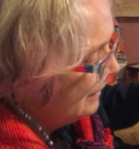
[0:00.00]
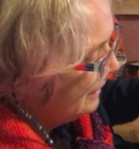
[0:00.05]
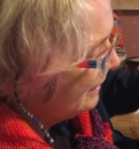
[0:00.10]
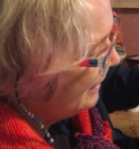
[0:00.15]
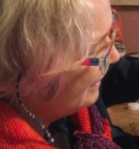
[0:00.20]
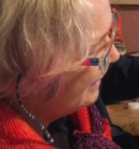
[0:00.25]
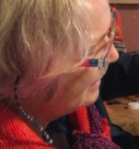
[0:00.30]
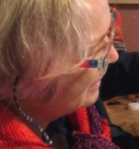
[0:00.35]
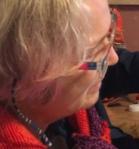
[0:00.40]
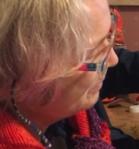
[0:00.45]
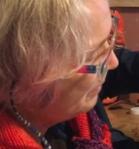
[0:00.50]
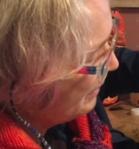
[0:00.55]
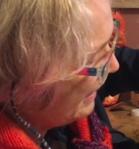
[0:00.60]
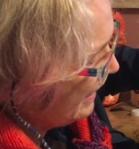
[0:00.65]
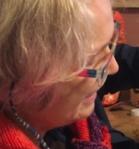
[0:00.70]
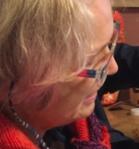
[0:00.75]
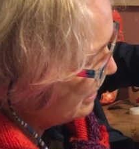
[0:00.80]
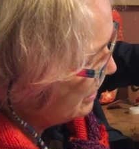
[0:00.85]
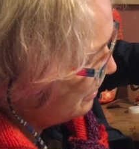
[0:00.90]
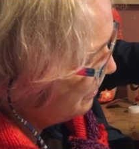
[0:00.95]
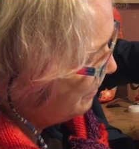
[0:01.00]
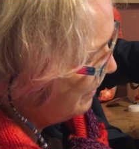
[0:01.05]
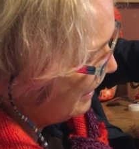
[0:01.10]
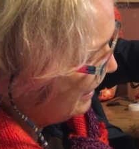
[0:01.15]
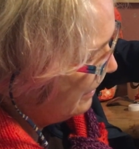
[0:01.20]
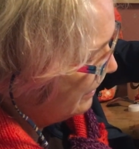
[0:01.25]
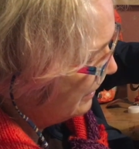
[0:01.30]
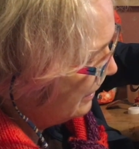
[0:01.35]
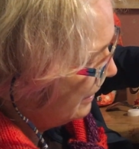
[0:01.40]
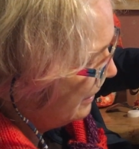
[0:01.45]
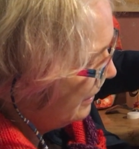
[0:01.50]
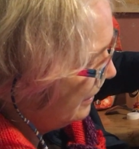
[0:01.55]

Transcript: And a splash of milk.